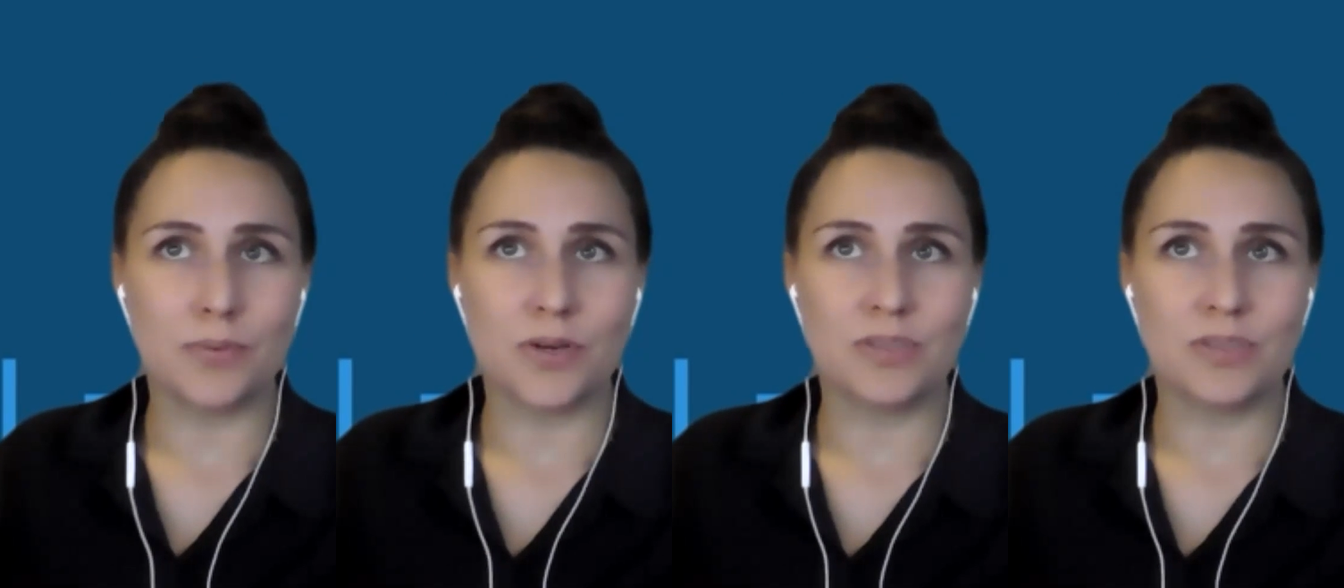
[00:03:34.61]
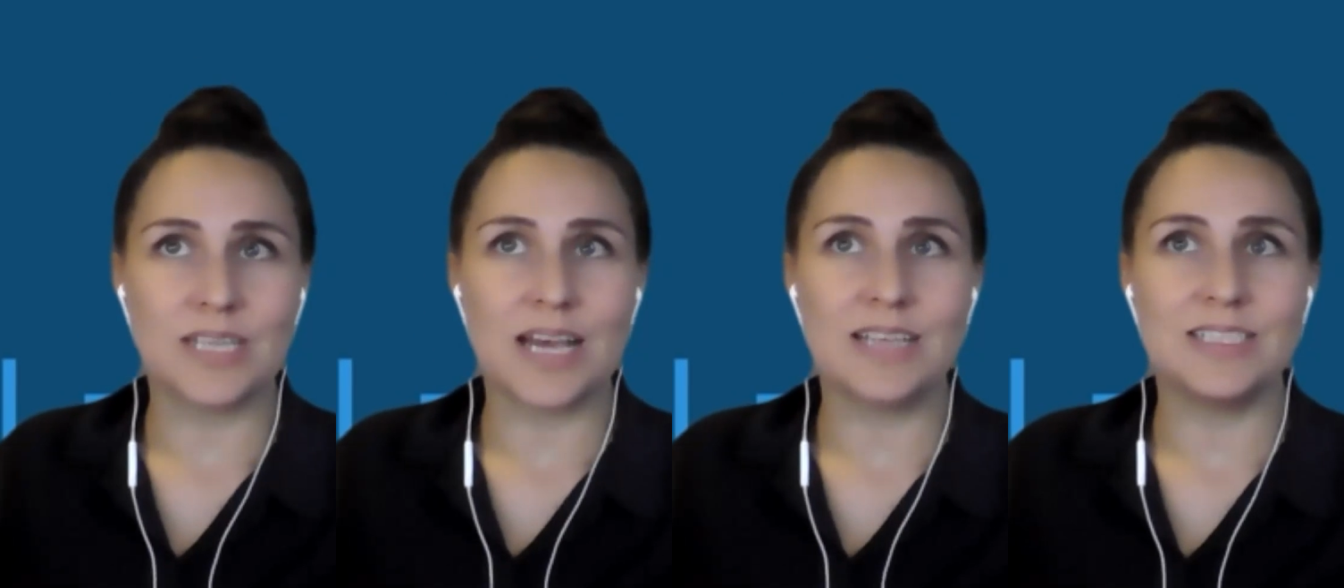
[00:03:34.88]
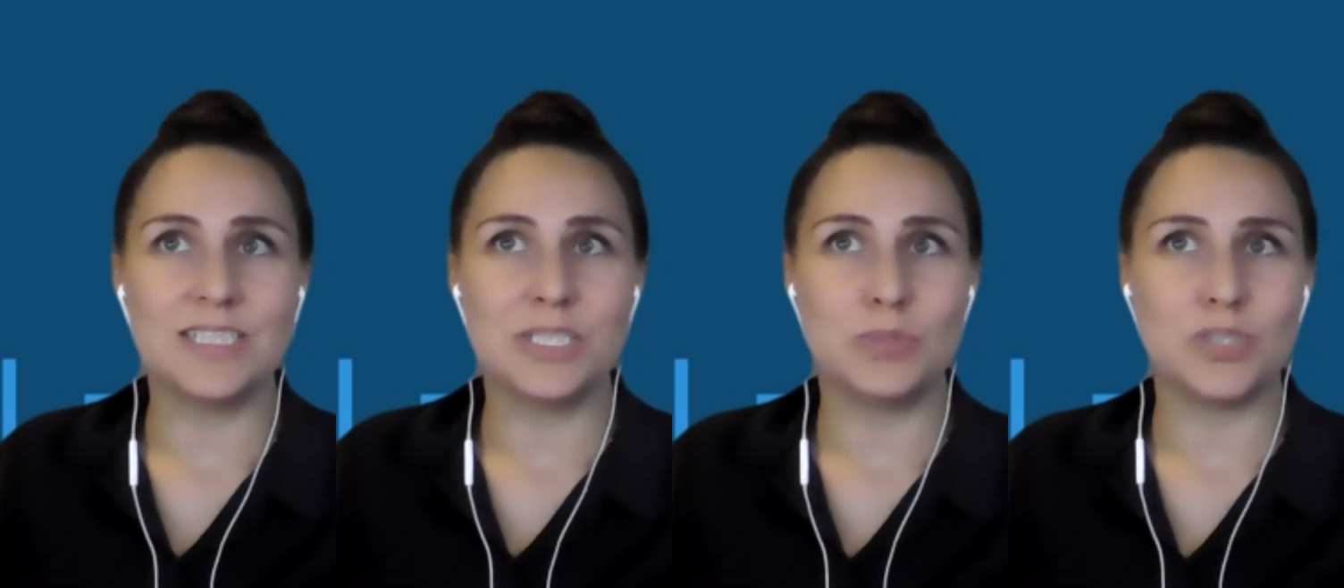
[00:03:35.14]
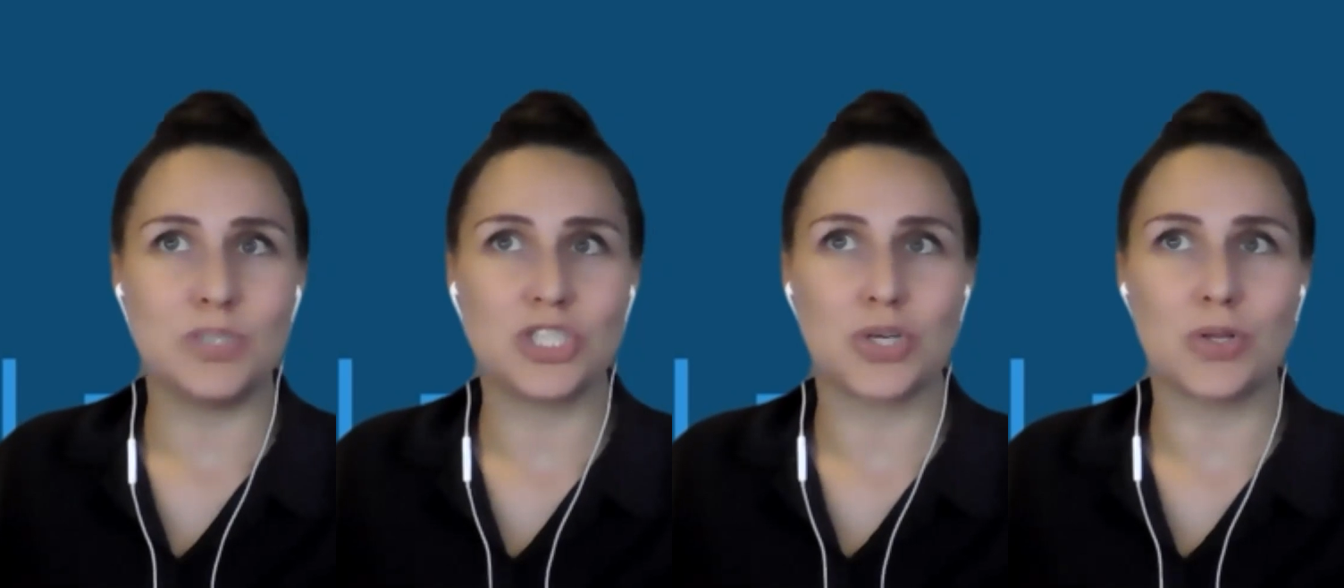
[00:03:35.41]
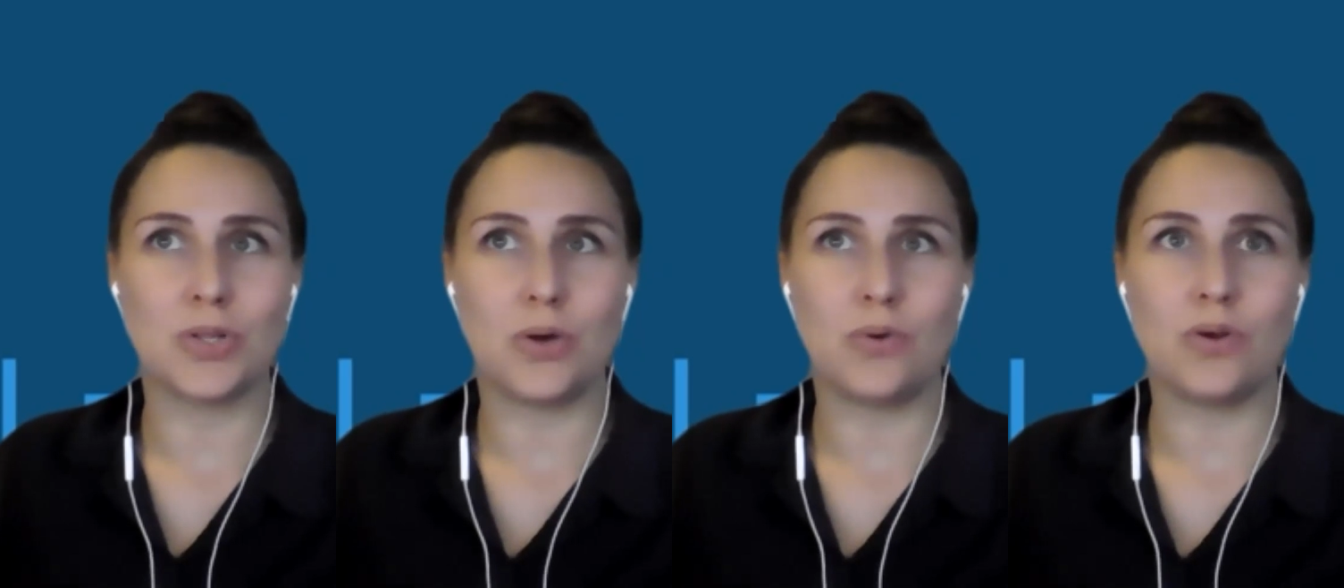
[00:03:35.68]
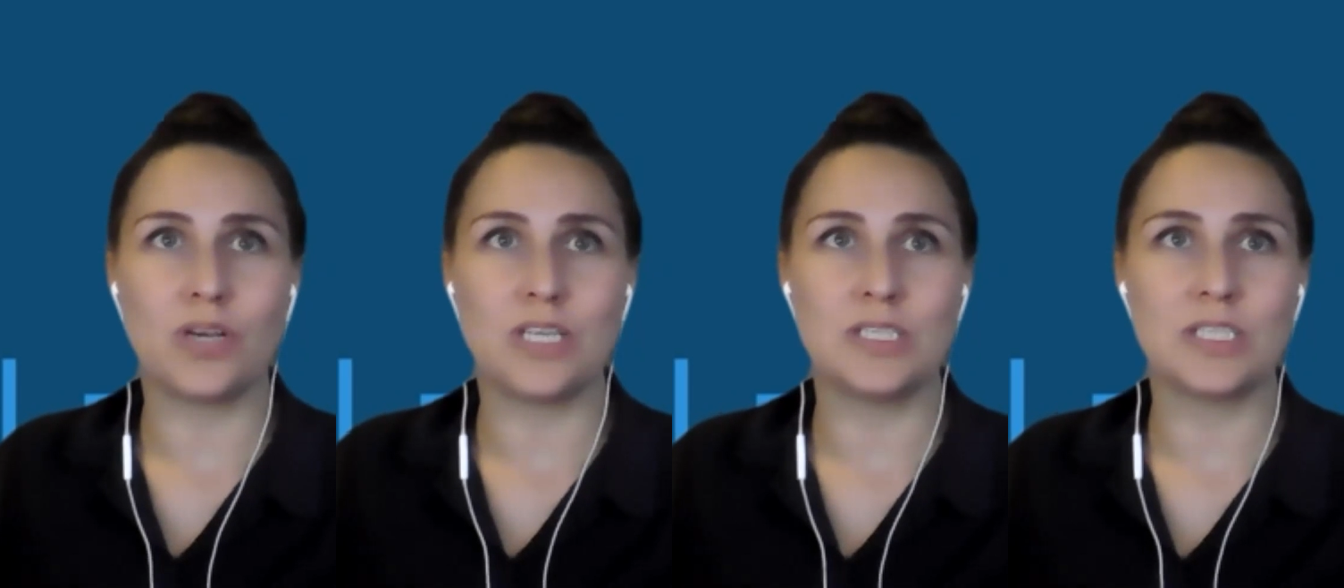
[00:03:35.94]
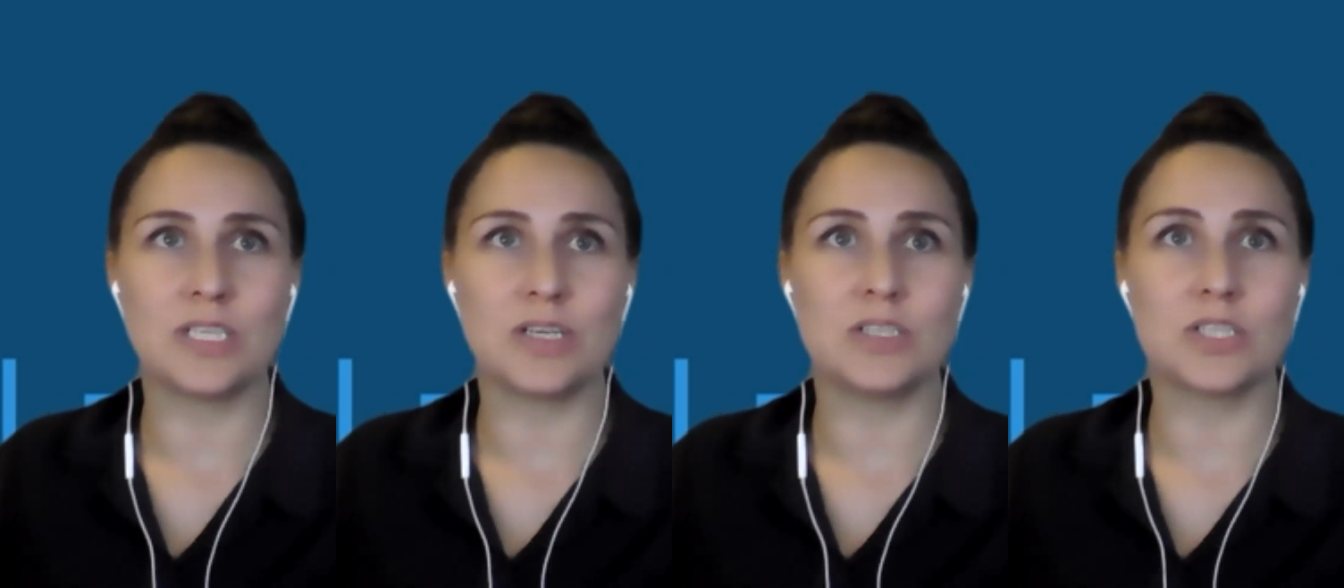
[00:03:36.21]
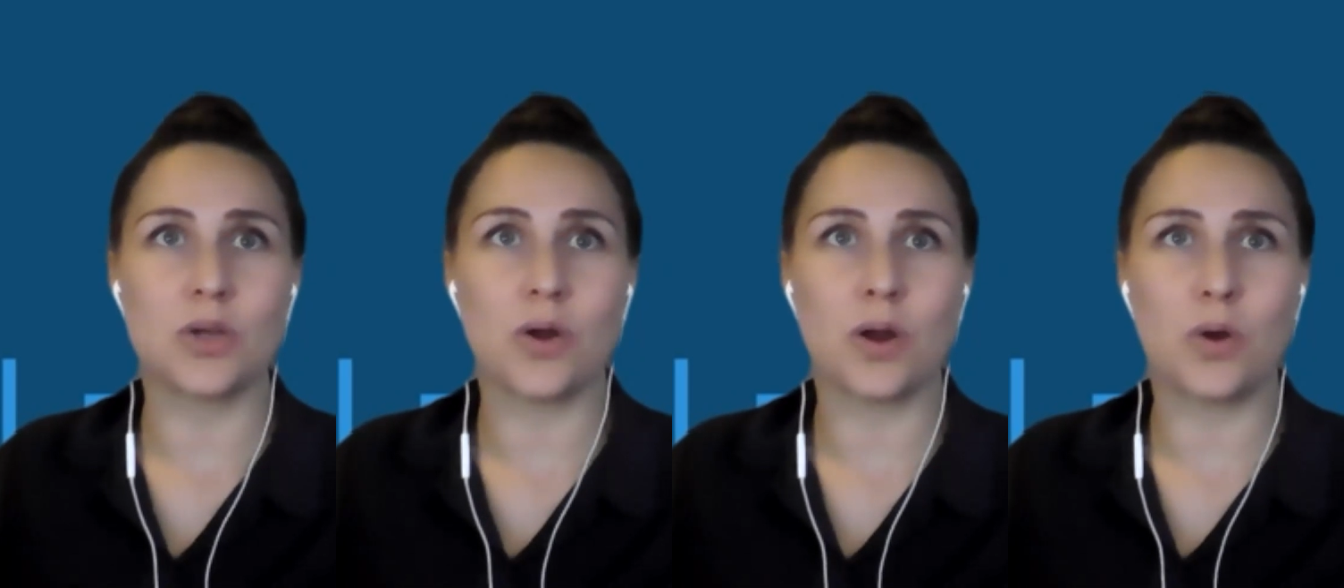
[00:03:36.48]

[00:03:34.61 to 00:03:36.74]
process to ensure local concerns are